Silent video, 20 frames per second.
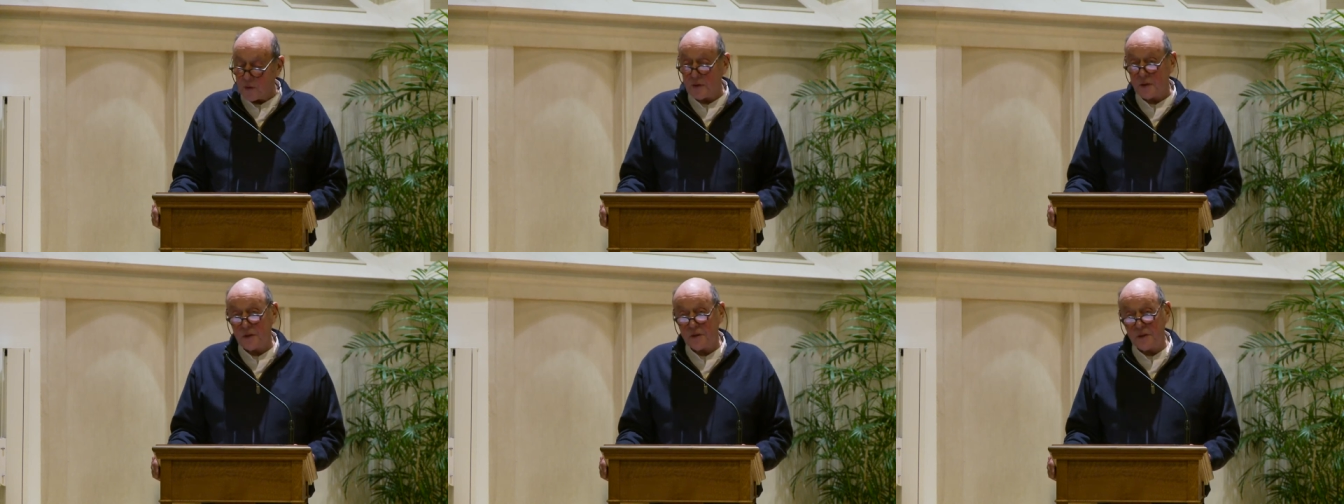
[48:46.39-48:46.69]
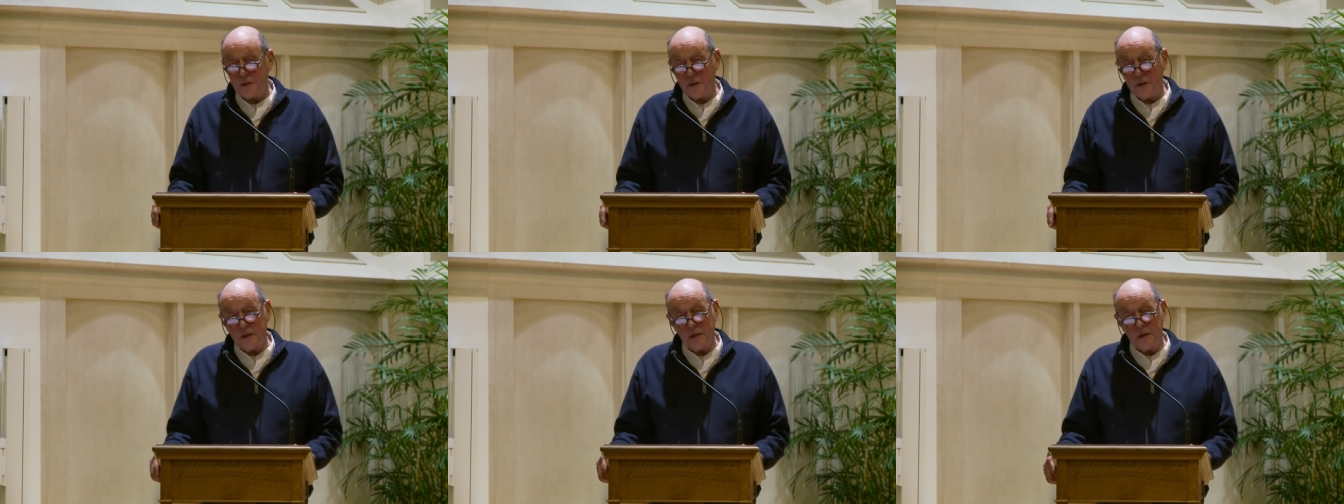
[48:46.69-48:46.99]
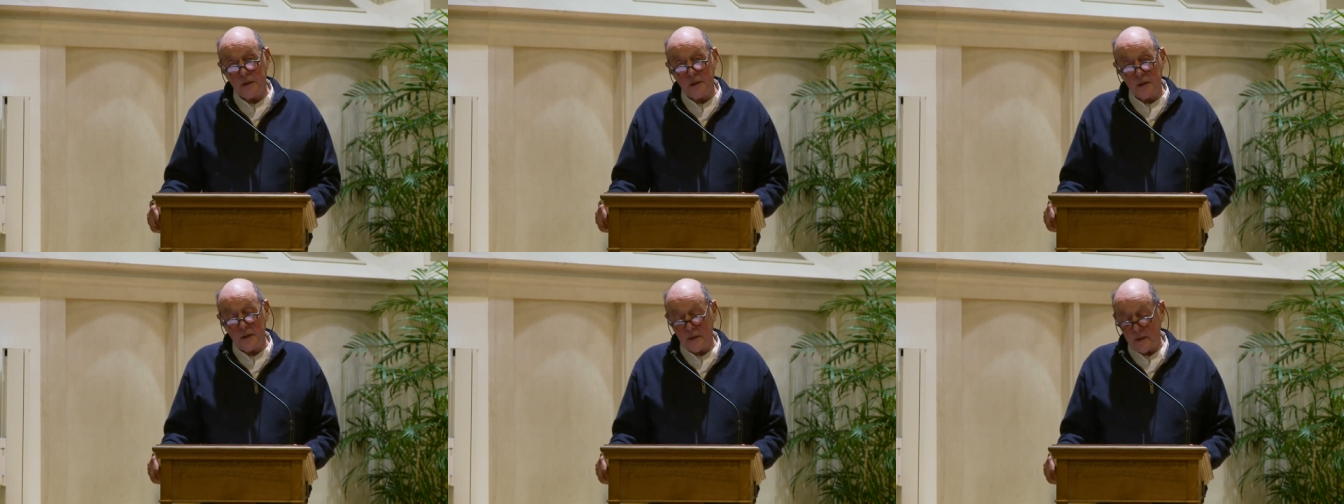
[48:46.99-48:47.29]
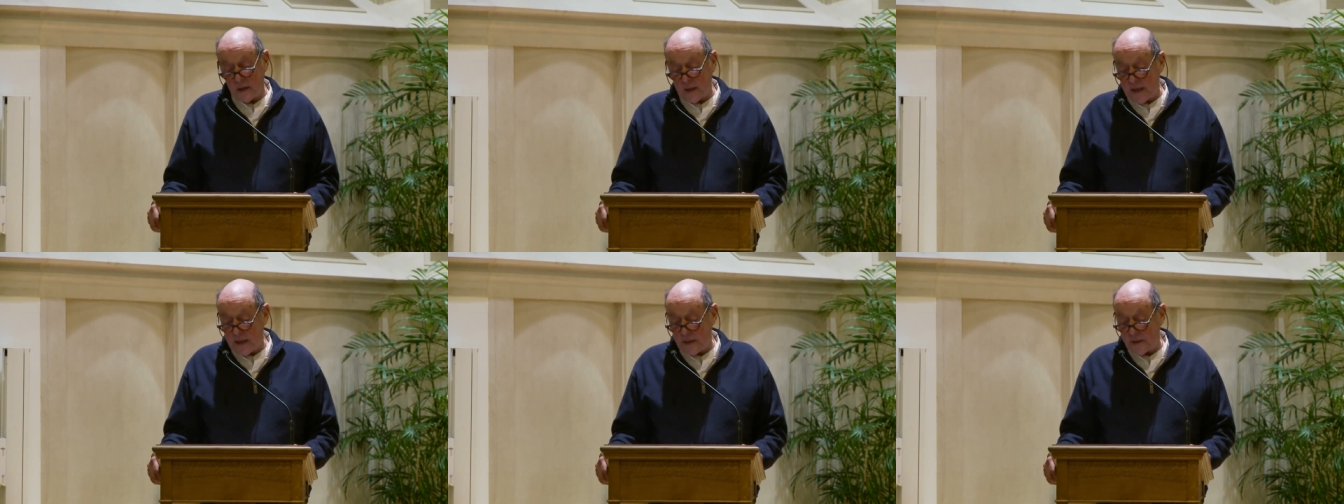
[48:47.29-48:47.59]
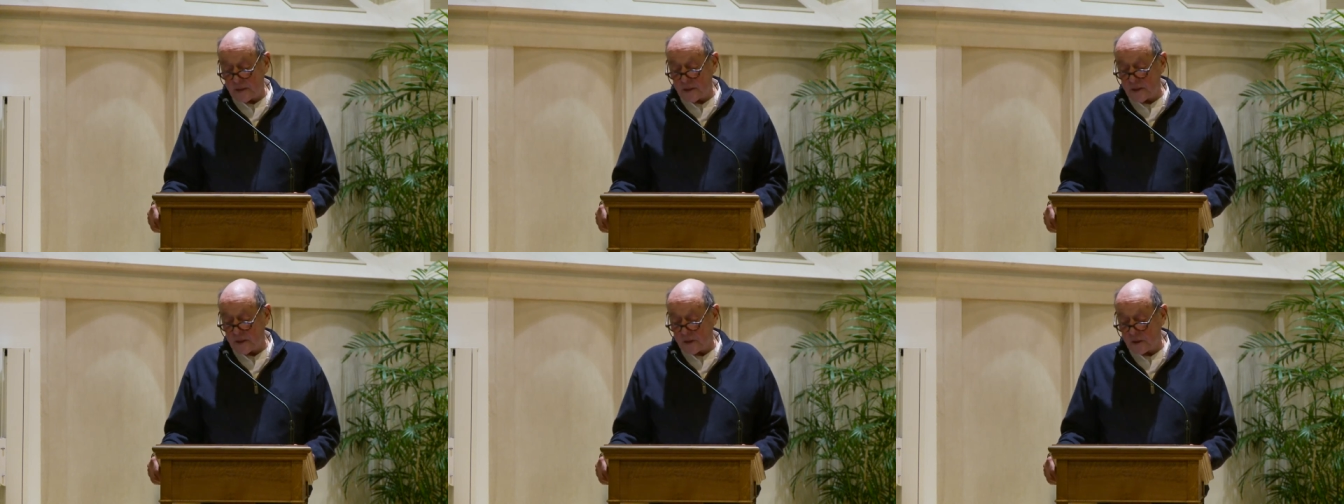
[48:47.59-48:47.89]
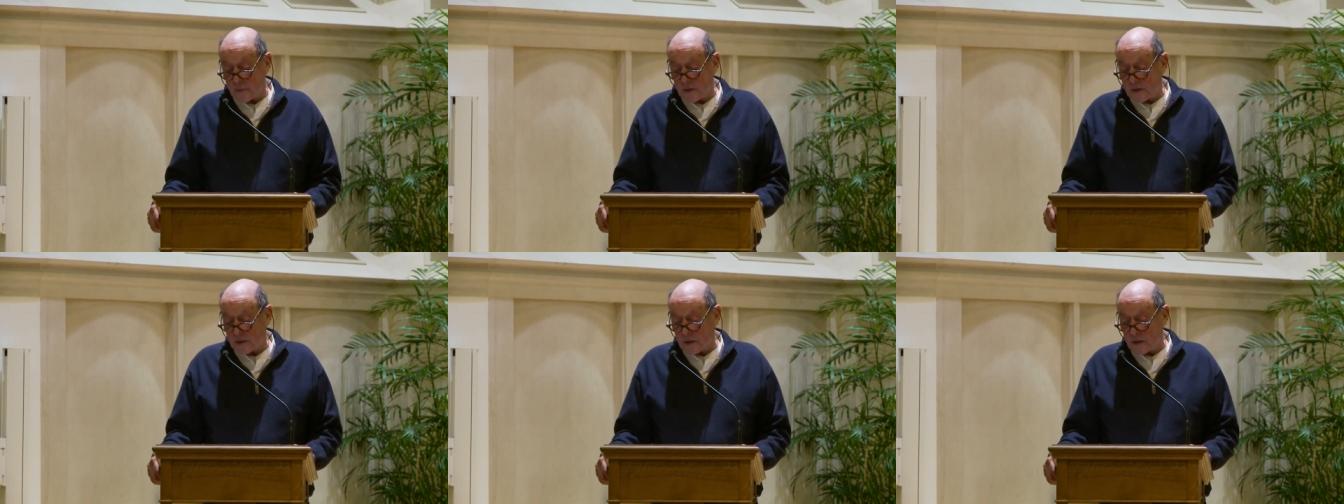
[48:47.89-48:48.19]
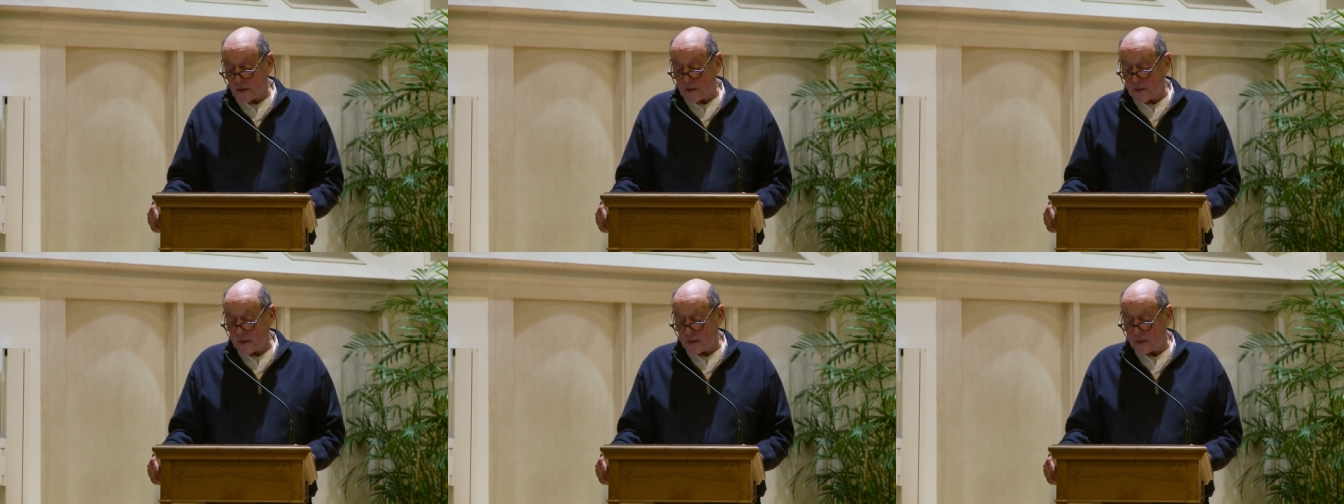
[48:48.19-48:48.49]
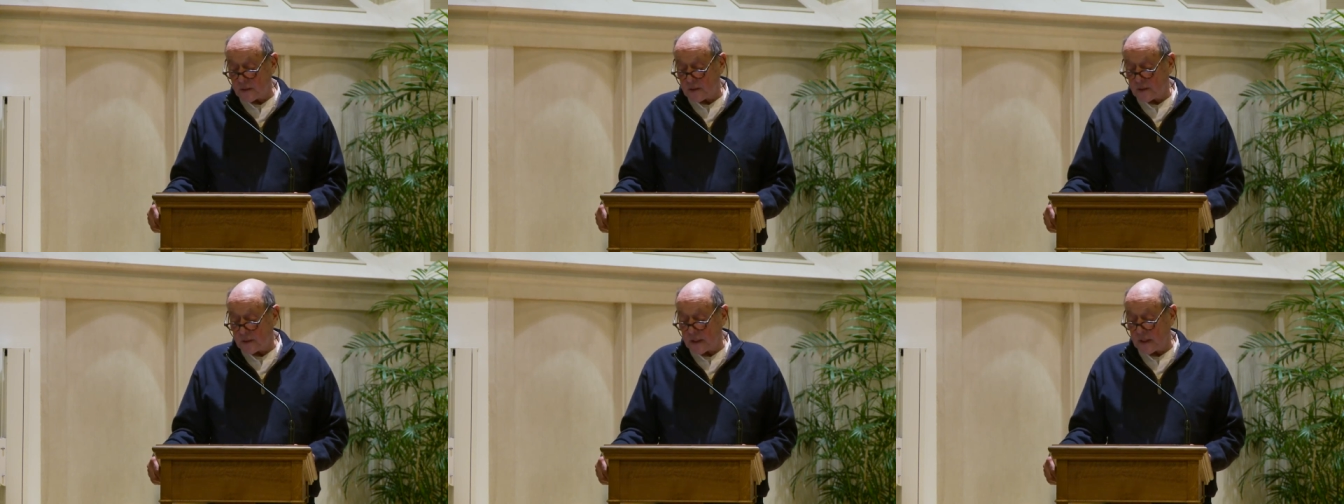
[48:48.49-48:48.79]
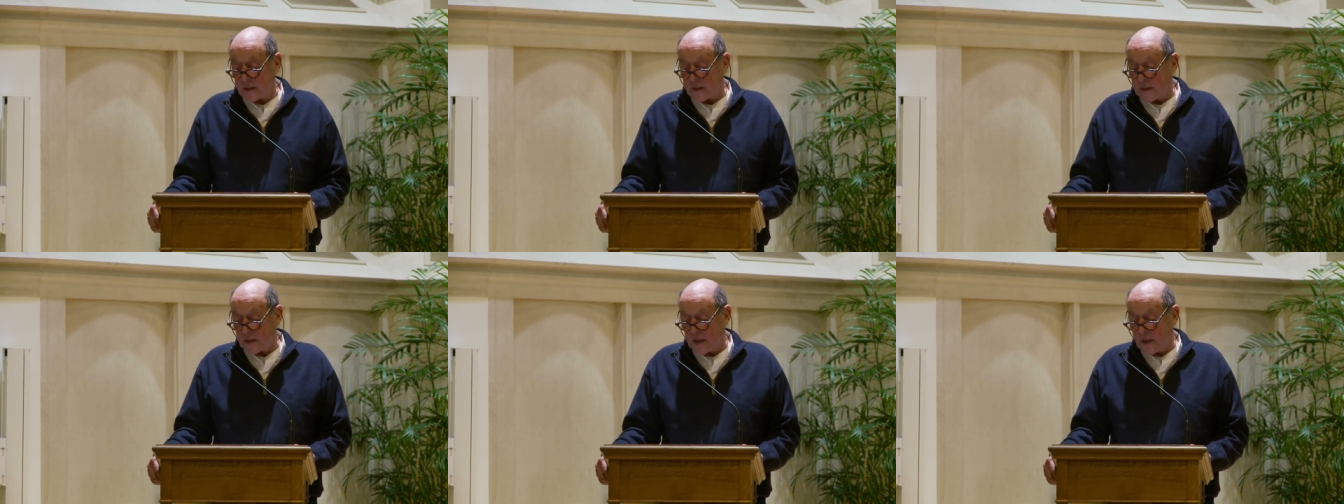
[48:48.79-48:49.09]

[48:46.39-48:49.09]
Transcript: that lands in Switzerland that